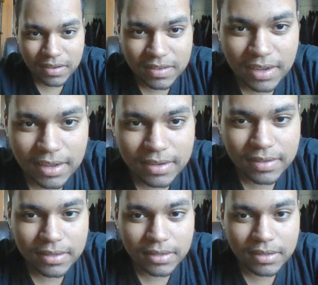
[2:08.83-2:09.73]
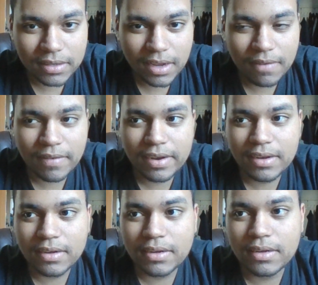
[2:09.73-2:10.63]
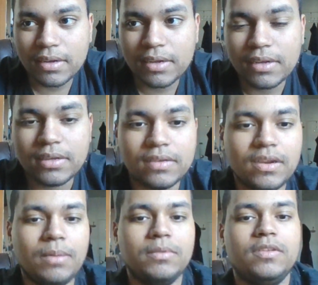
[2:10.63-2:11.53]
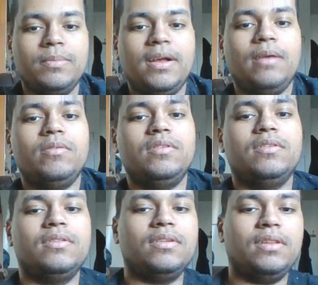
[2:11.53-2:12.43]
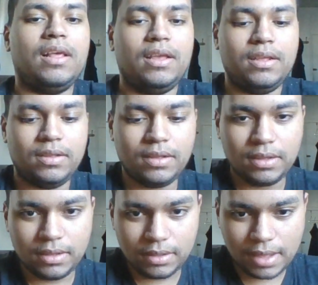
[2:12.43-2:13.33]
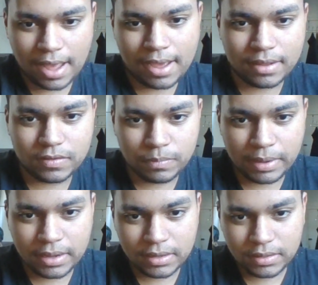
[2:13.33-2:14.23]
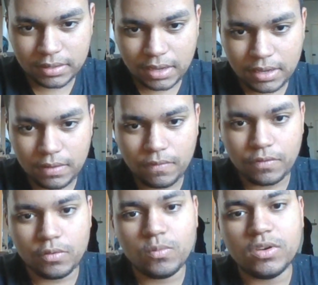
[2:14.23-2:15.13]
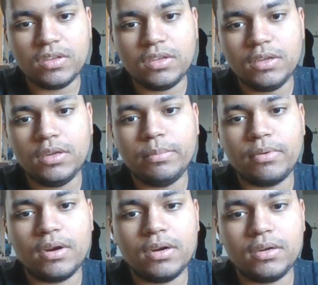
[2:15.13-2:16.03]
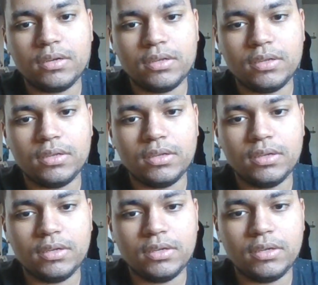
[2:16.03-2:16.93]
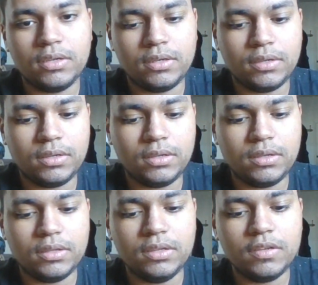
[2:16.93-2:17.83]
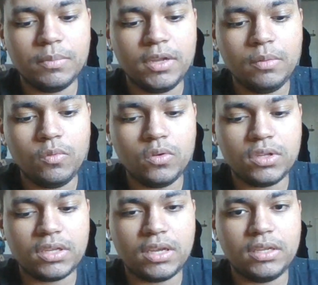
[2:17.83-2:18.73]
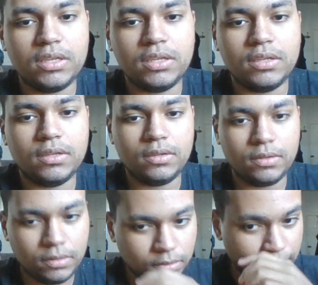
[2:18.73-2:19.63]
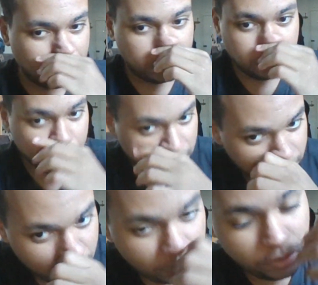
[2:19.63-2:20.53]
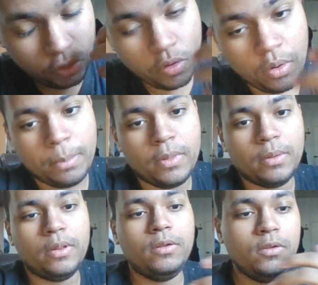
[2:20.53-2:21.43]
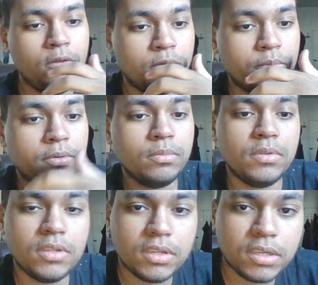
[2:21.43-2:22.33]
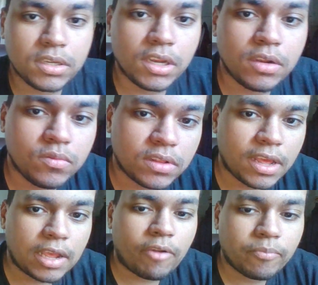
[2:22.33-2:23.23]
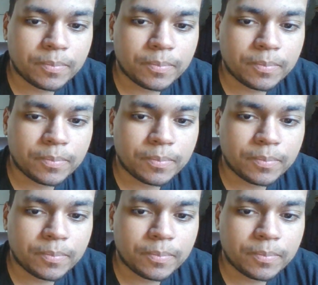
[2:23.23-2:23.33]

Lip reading: to sign into this site right here. Job Spy, which is a ad spying site for you to see products. There's many more sites. But the purpose of this channel was like